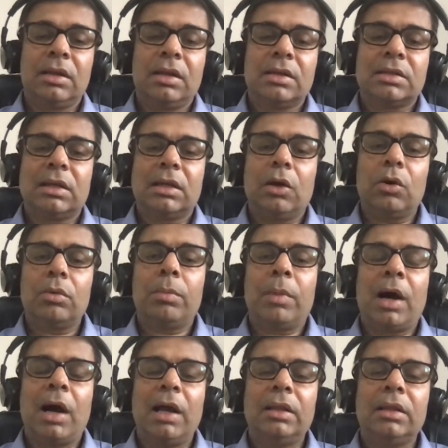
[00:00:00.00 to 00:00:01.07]
set out
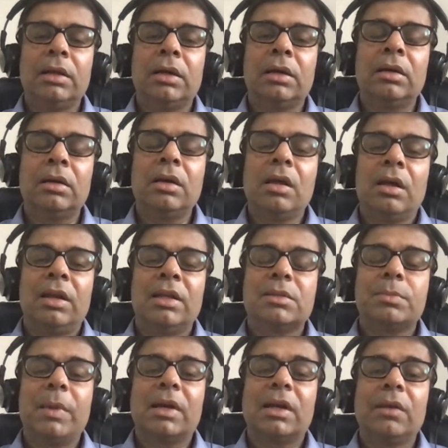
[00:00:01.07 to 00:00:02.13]
by the
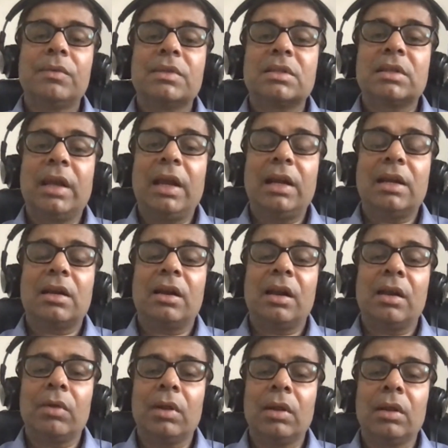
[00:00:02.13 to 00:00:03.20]
respective state
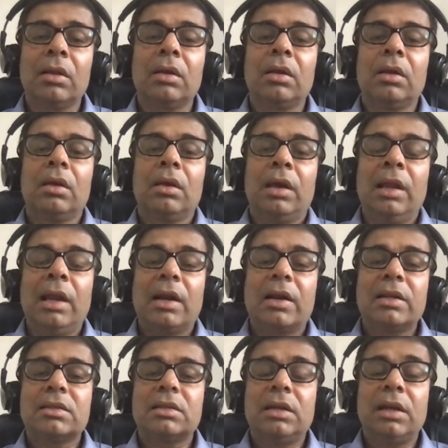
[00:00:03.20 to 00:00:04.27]
level
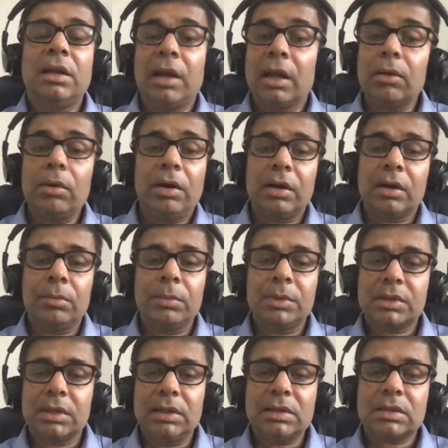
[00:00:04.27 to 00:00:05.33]
electricity regulatory
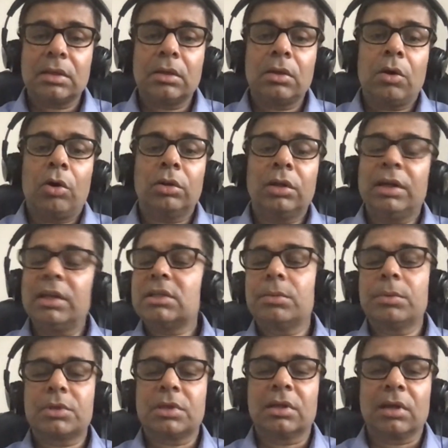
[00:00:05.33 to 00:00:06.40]
commissions on the
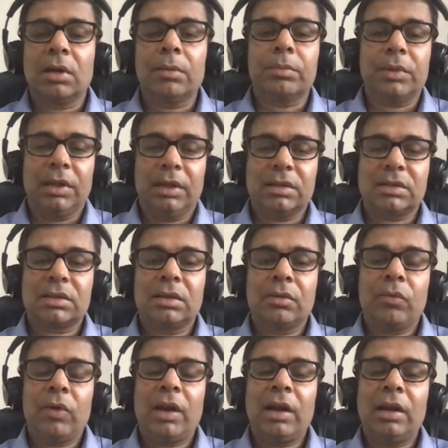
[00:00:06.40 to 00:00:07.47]
distribution companies,
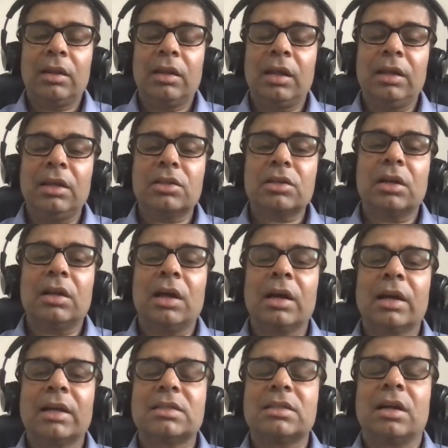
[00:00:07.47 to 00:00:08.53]
wherein the initial
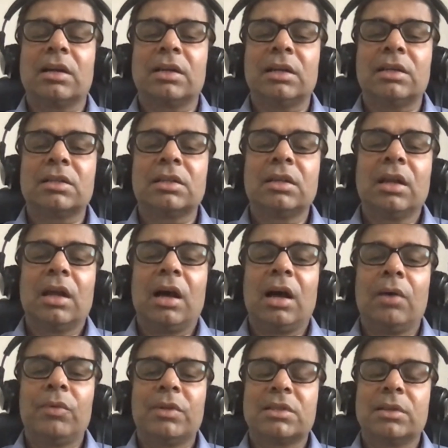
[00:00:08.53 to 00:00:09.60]
target started
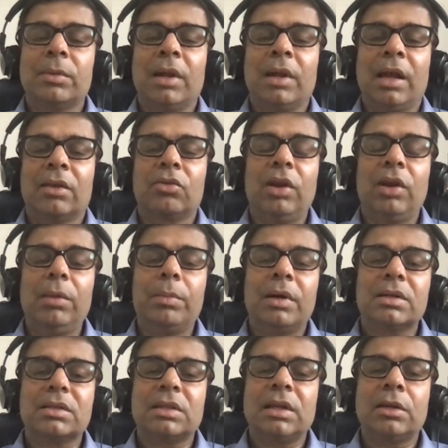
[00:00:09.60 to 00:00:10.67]
with something like
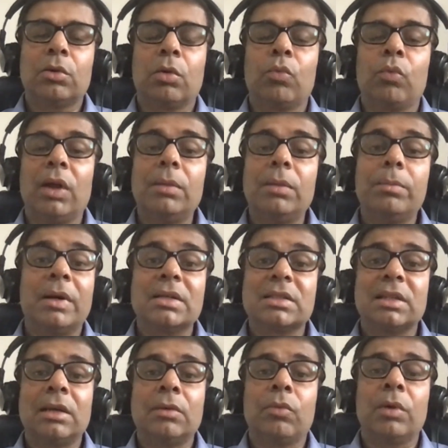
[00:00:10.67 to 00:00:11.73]
3% or 1%,
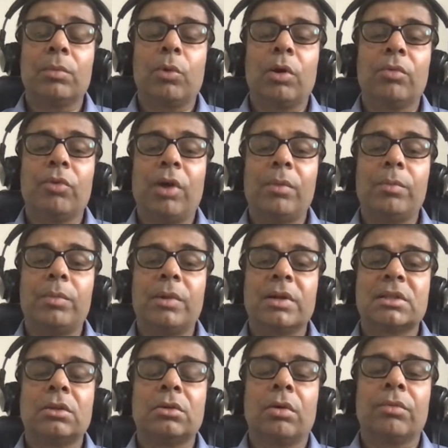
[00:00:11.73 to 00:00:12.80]

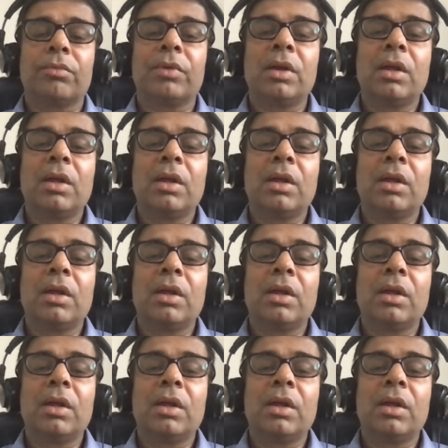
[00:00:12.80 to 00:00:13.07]
1.5% of